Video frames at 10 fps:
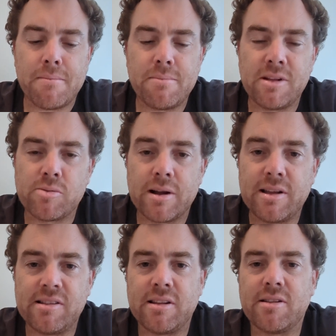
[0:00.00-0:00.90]
this
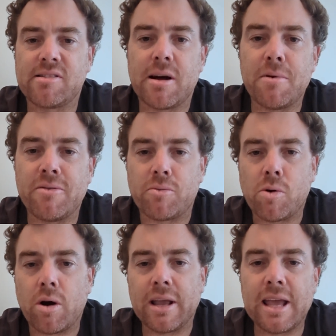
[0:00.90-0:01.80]
one is in the suburb of
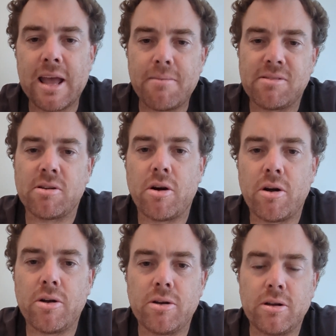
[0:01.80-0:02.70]
Rockingham.
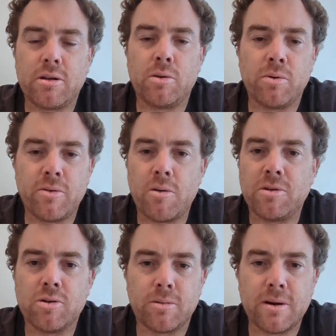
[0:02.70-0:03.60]
So you would have heard
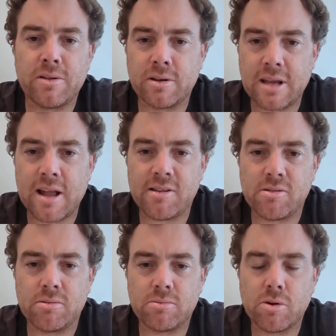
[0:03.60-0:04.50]
me talk about
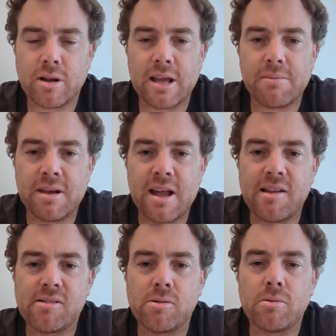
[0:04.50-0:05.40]
the Rockingham
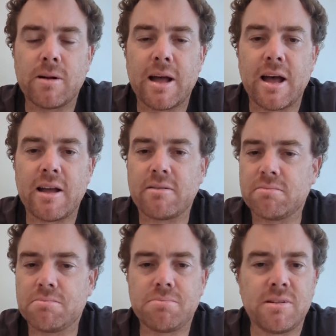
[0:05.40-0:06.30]
Council.
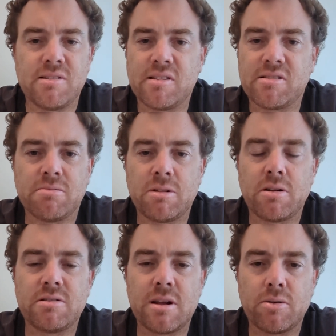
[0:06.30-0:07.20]
Consists of
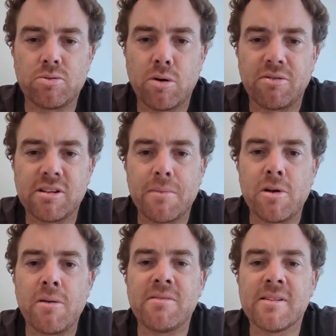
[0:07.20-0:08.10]
10 or 12
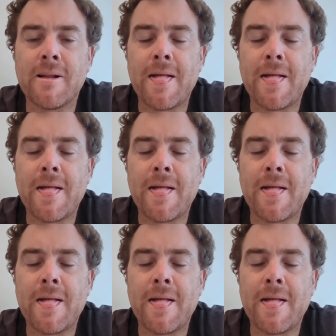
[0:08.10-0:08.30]
suburbs,